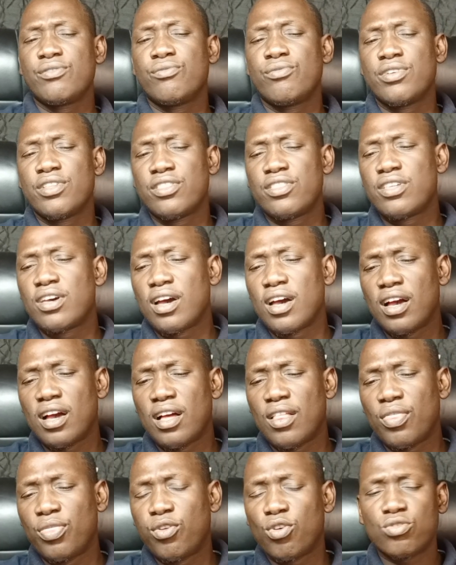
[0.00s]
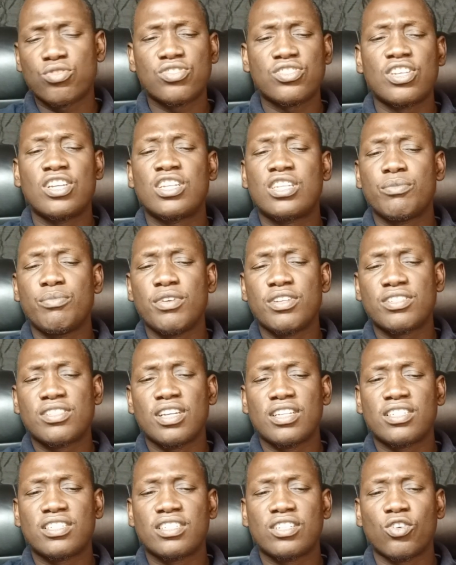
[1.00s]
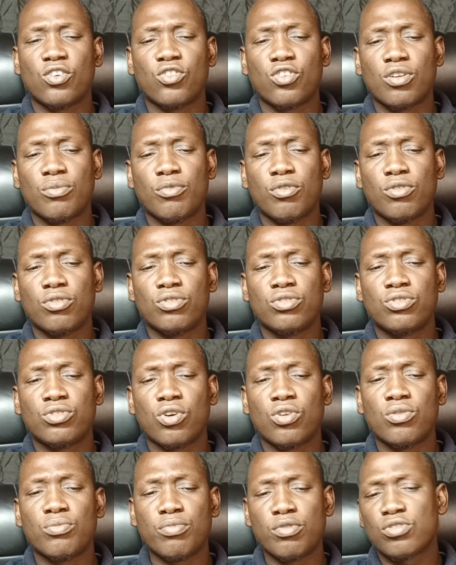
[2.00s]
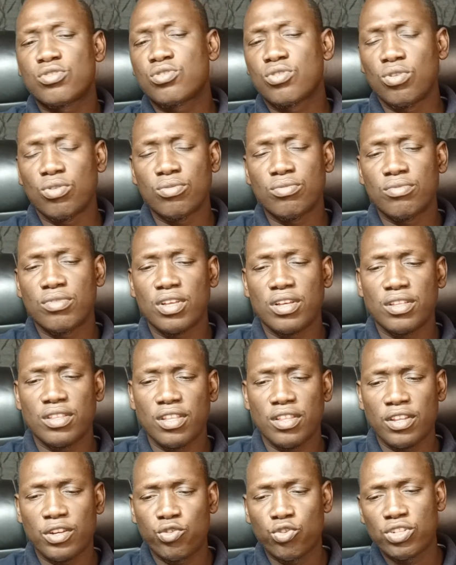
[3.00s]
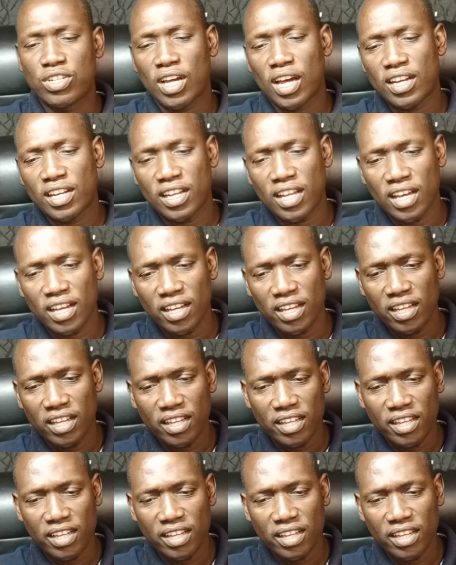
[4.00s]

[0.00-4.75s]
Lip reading: with those sentiments that Honorable Don Bosco, the Twitter handler,